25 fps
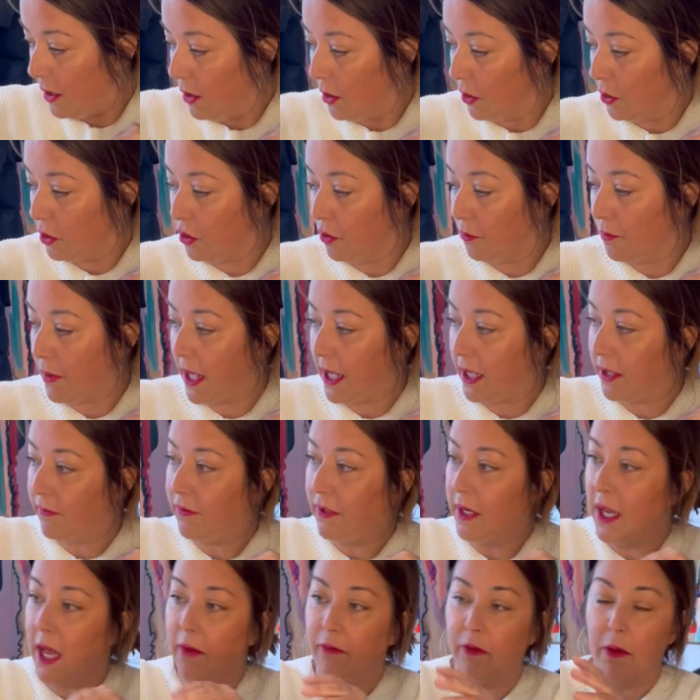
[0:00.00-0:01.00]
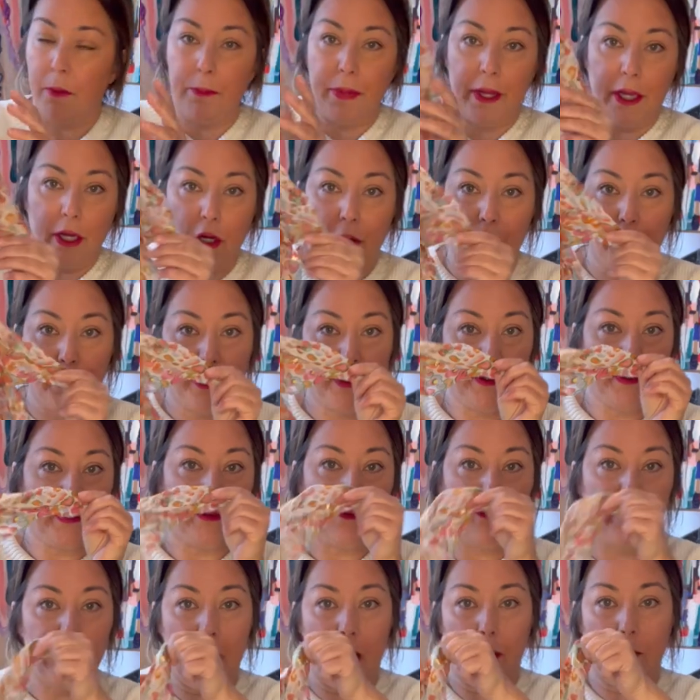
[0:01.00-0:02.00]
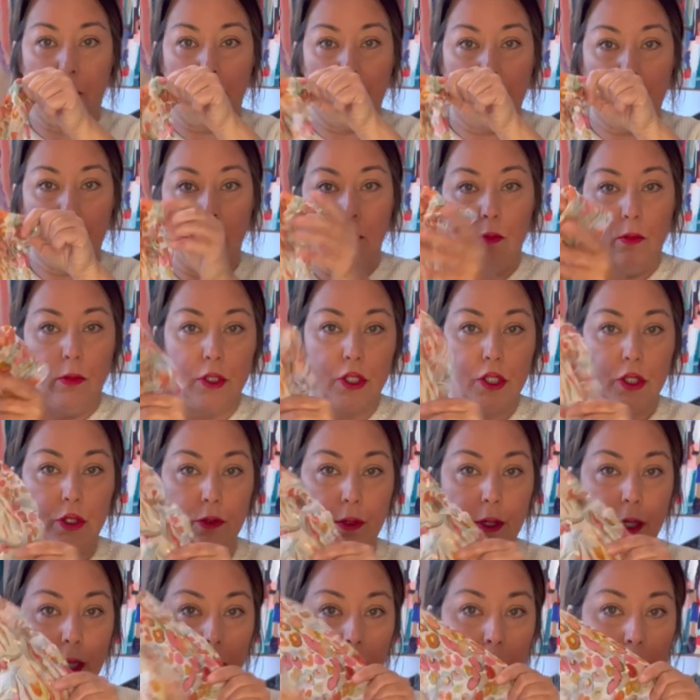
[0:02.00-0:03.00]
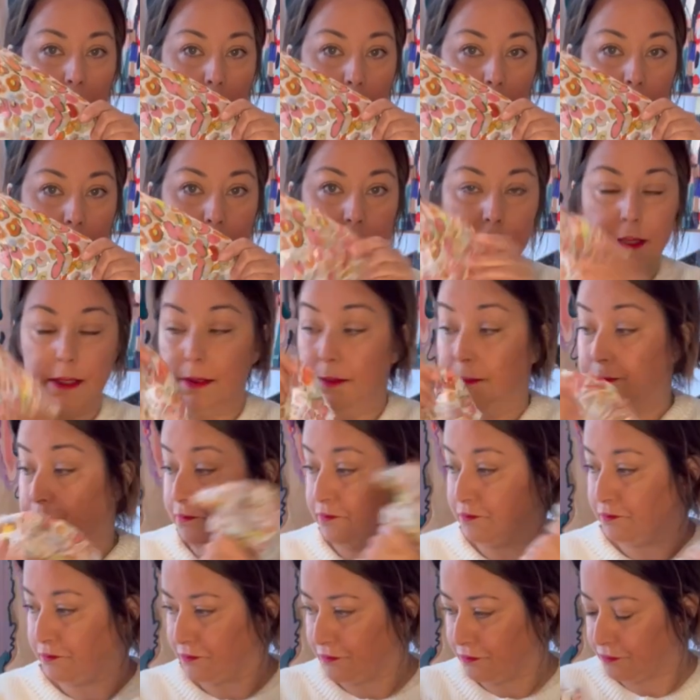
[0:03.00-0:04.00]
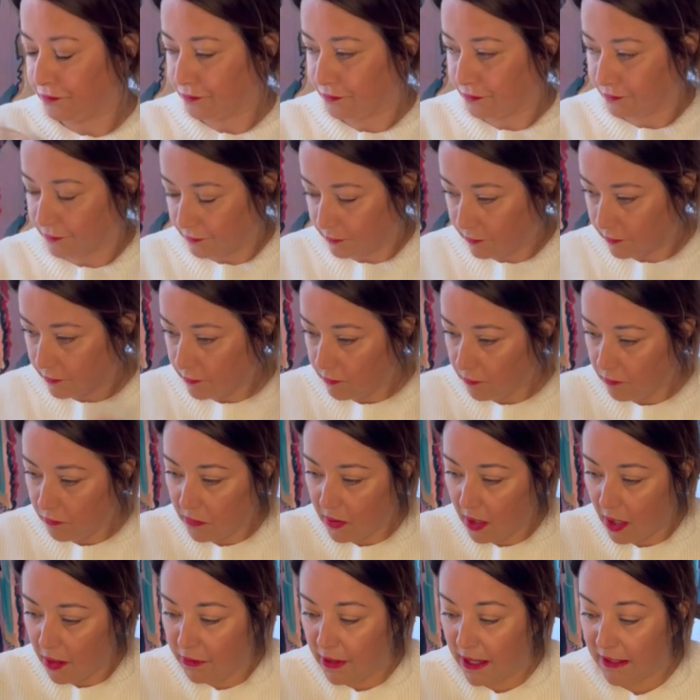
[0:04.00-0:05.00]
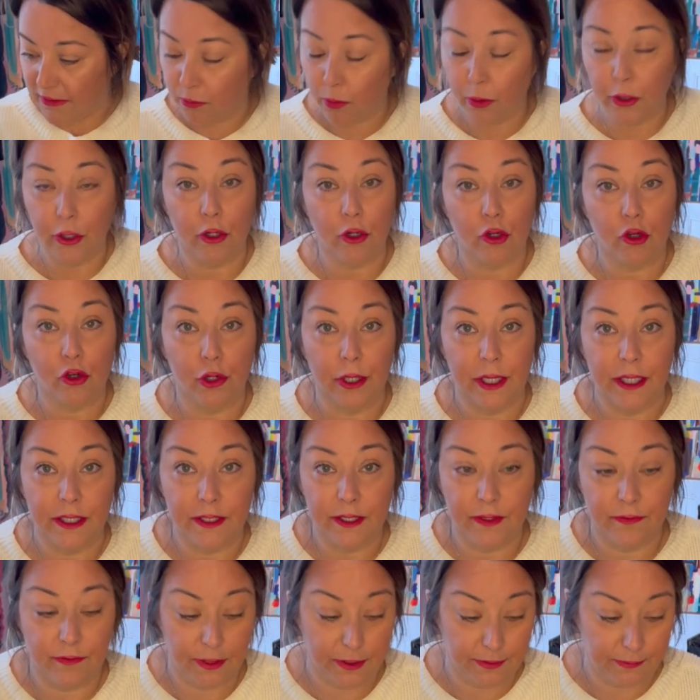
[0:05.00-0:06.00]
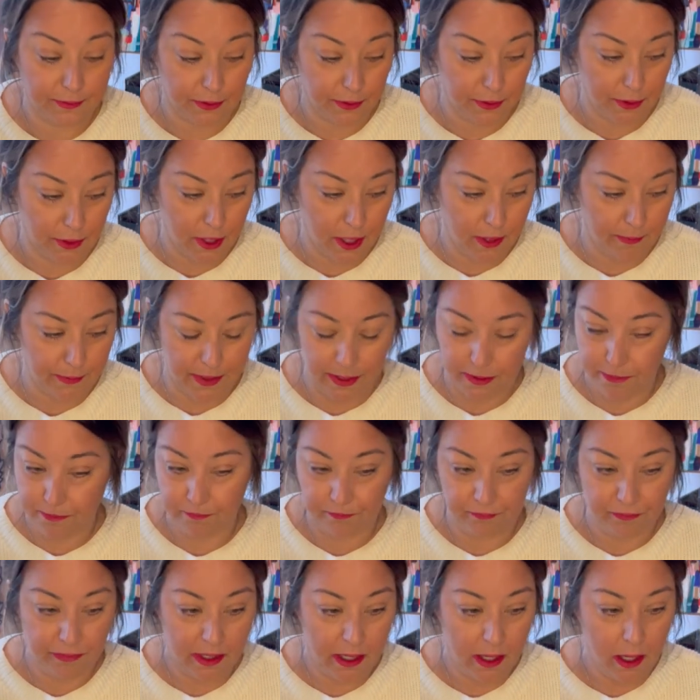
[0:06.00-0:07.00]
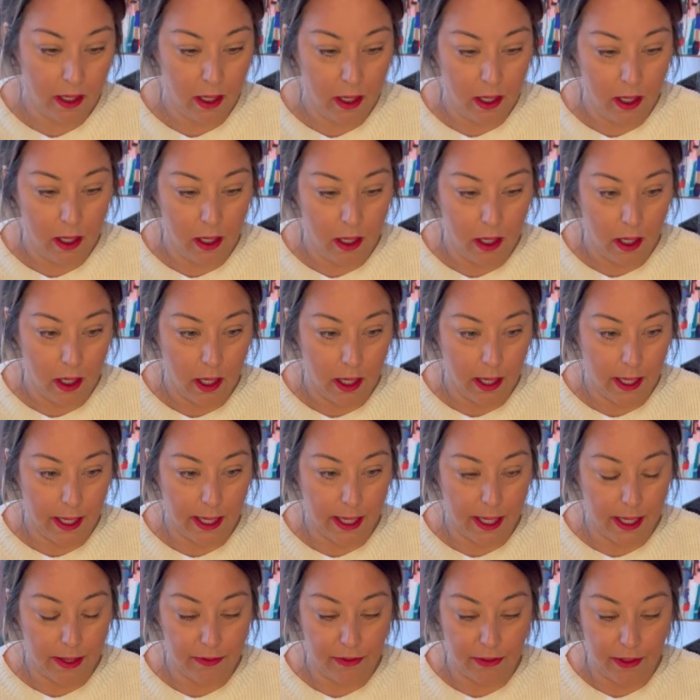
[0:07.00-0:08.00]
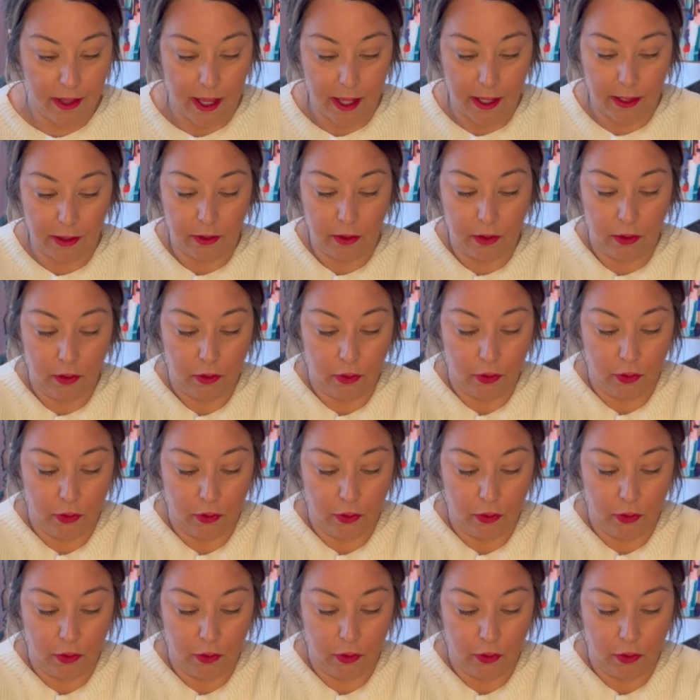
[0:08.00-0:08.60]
You may even have a bigger piece of fabric, which you can cut. That's where your creativity is going to come in. And then